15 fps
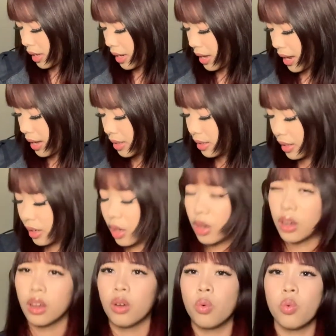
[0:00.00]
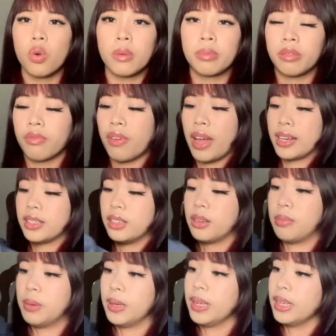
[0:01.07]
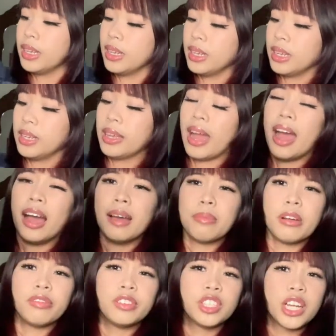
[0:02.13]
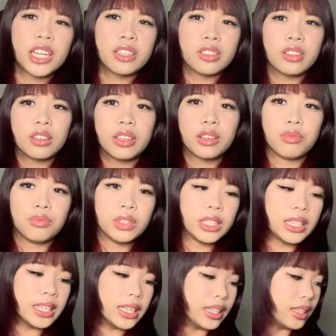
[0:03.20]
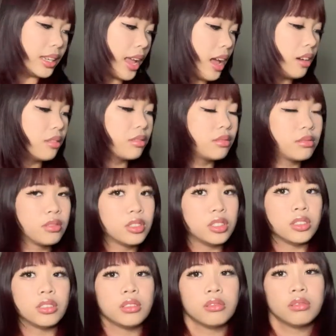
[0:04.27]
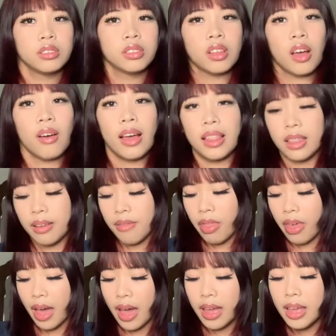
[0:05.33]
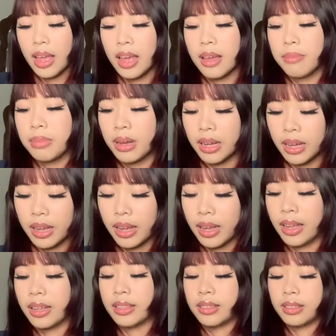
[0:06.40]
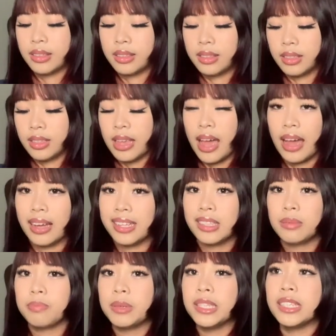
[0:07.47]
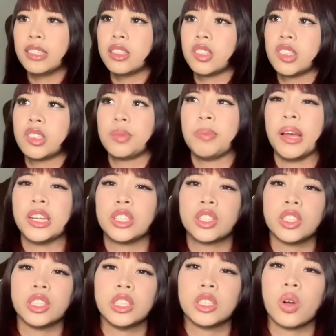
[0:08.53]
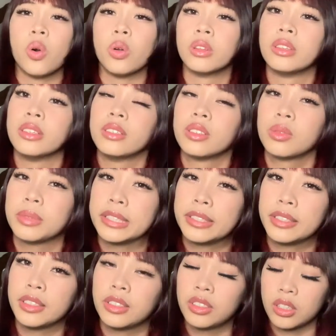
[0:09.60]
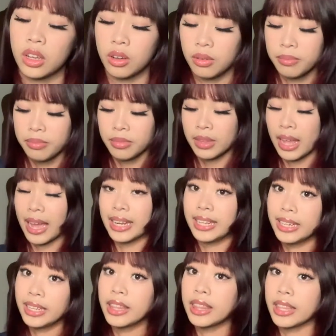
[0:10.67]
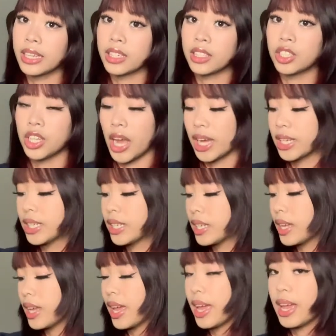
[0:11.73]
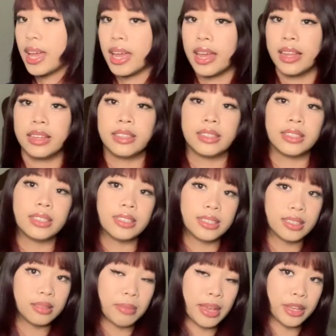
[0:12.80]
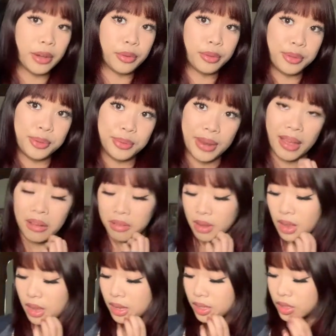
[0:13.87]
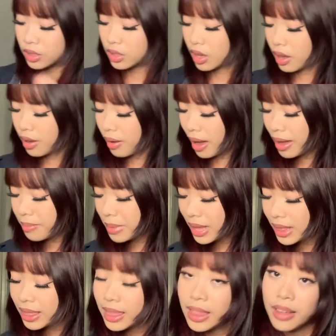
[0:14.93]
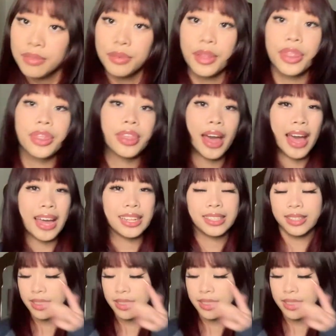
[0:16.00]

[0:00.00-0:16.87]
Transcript: And it has like a warmth factor. But yeah, puffer jackets are like really in now too, so I love that. But yeah, it's been especially cold this winter, so I need a thicker jacket, and this is my go-to now. So I'm in love with that.